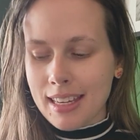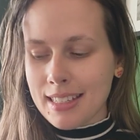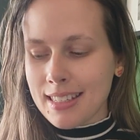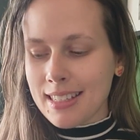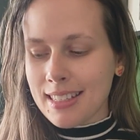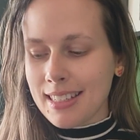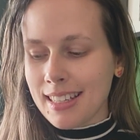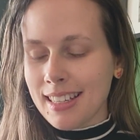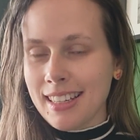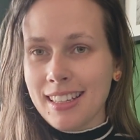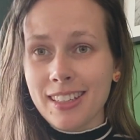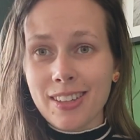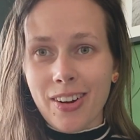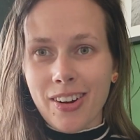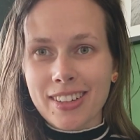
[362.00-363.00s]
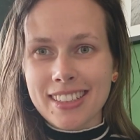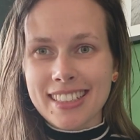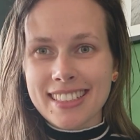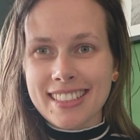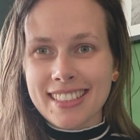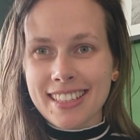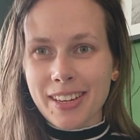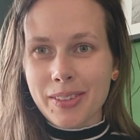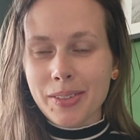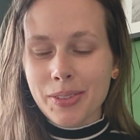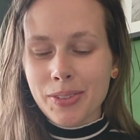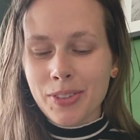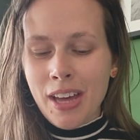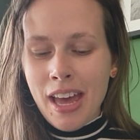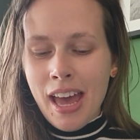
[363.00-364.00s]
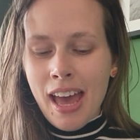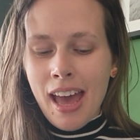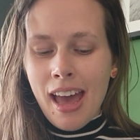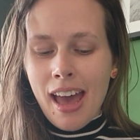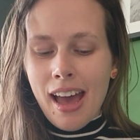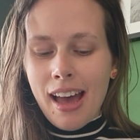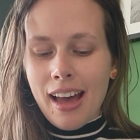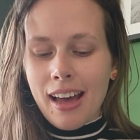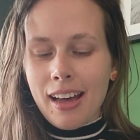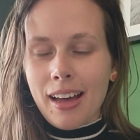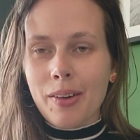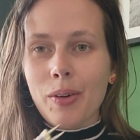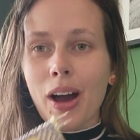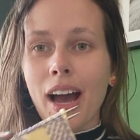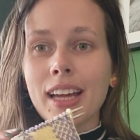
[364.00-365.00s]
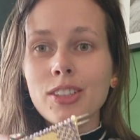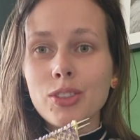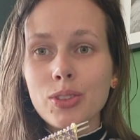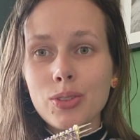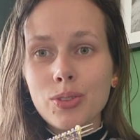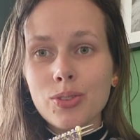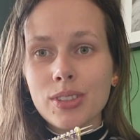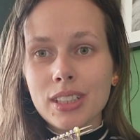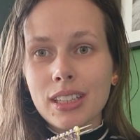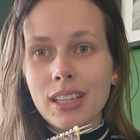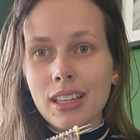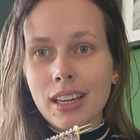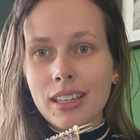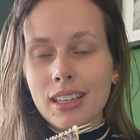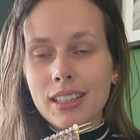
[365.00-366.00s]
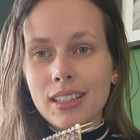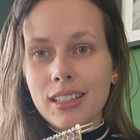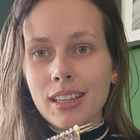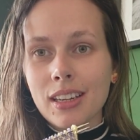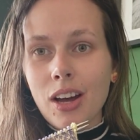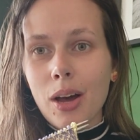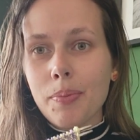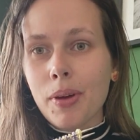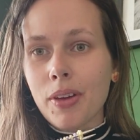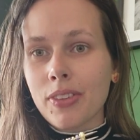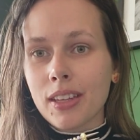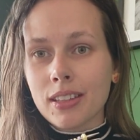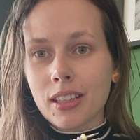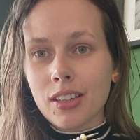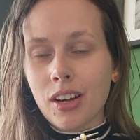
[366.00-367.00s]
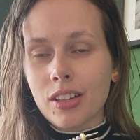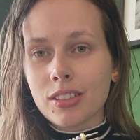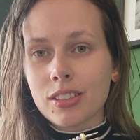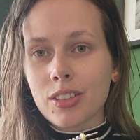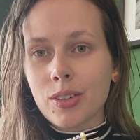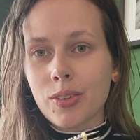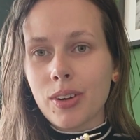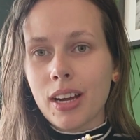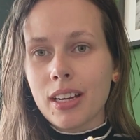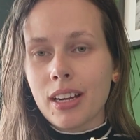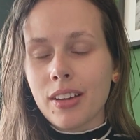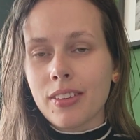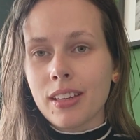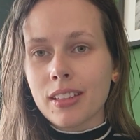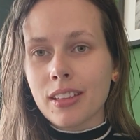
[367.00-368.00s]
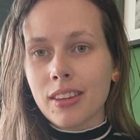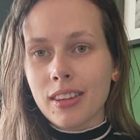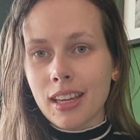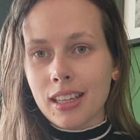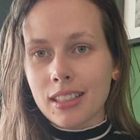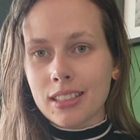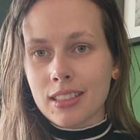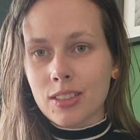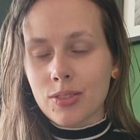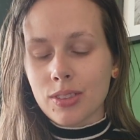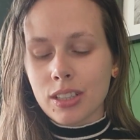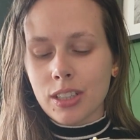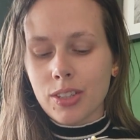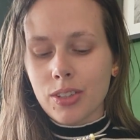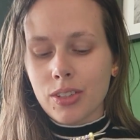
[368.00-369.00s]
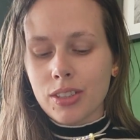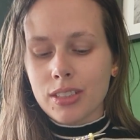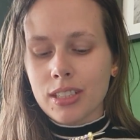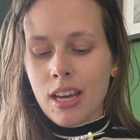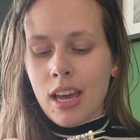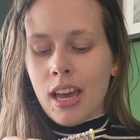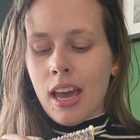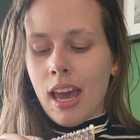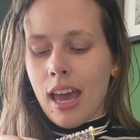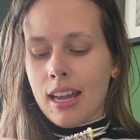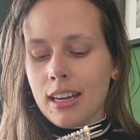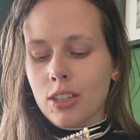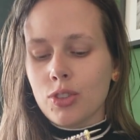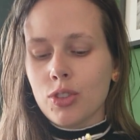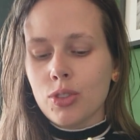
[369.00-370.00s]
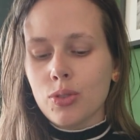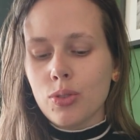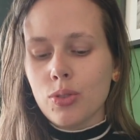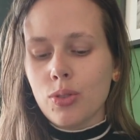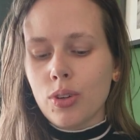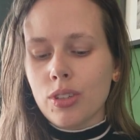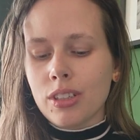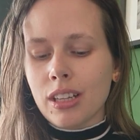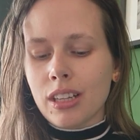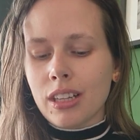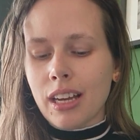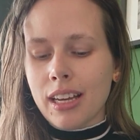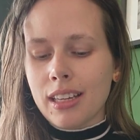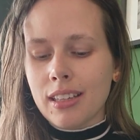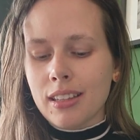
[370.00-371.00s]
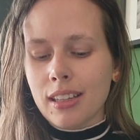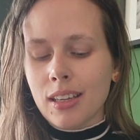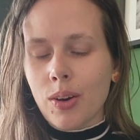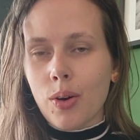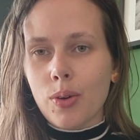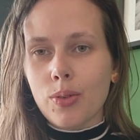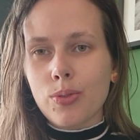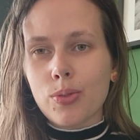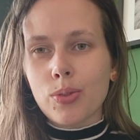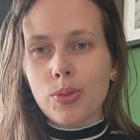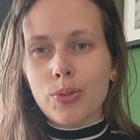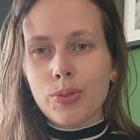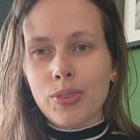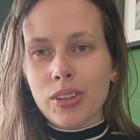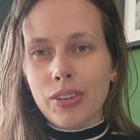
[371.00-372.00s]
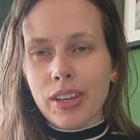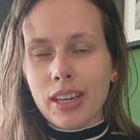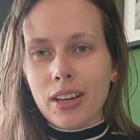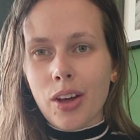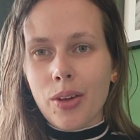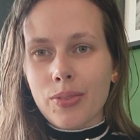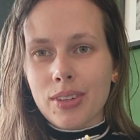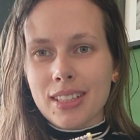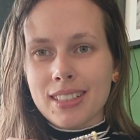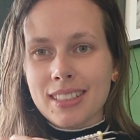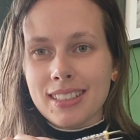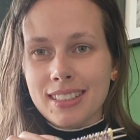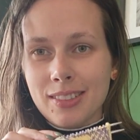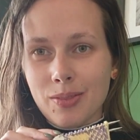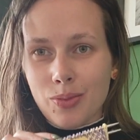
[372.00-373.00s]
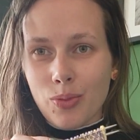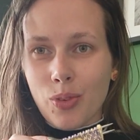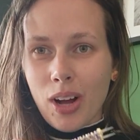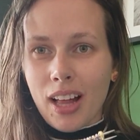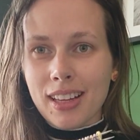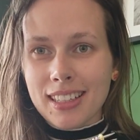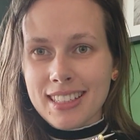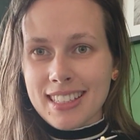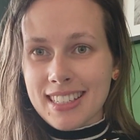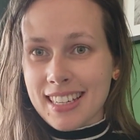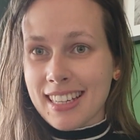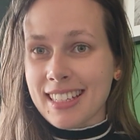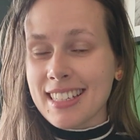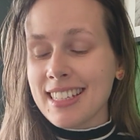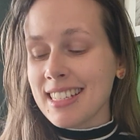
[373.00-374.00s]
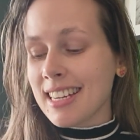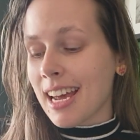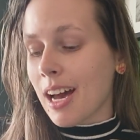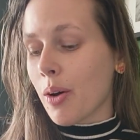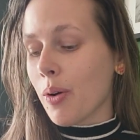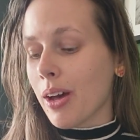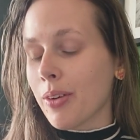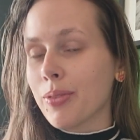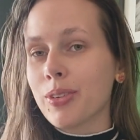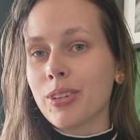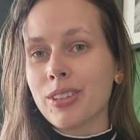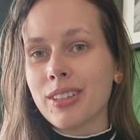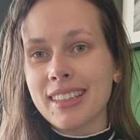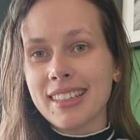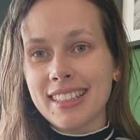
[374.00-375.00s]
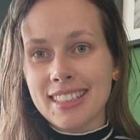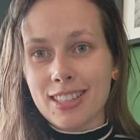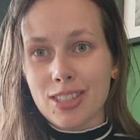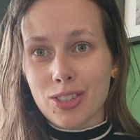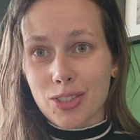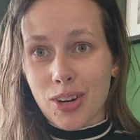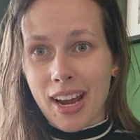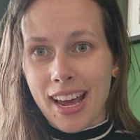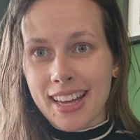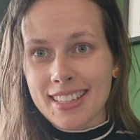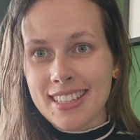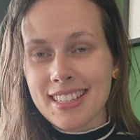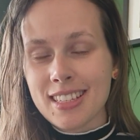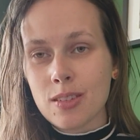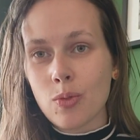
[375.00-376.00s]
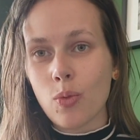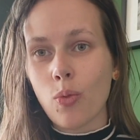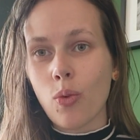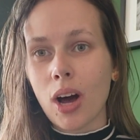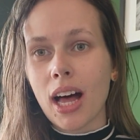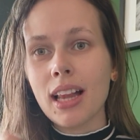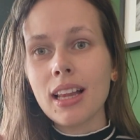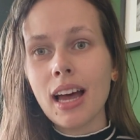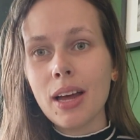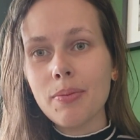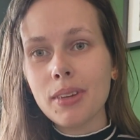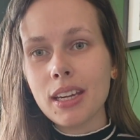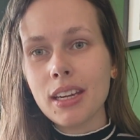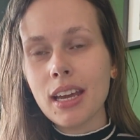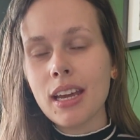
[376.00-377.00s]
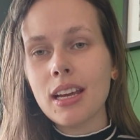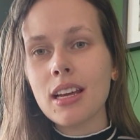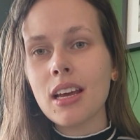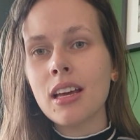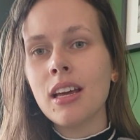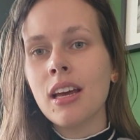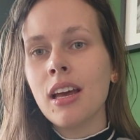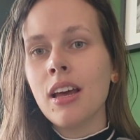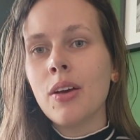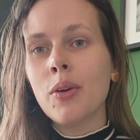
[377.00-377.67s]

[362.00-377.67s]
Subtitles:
is the yarn itself. I do really like it knit up. I think the colors are great. I think the thickness is really good. And I do like the overall feeling of it while it's knitted. However, these strands while I'm knitting